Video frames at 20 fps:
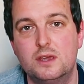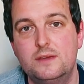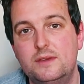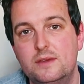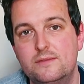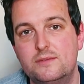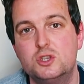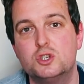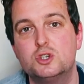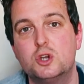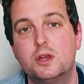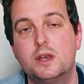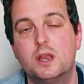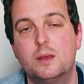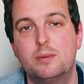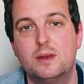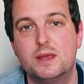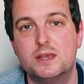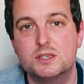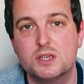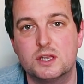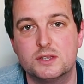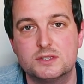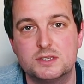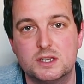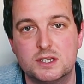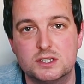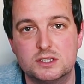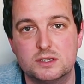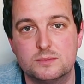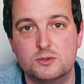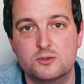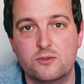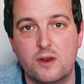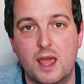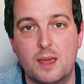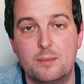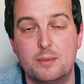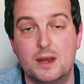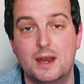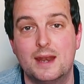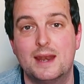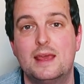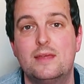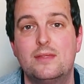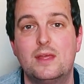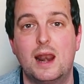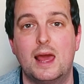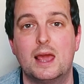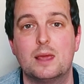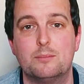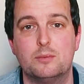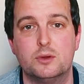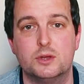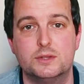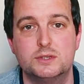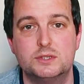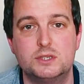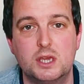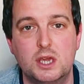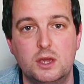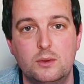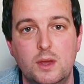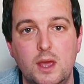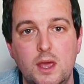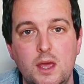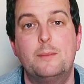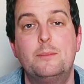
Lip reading: If you've enjoyed it, please consider subscribing and hit the like button too.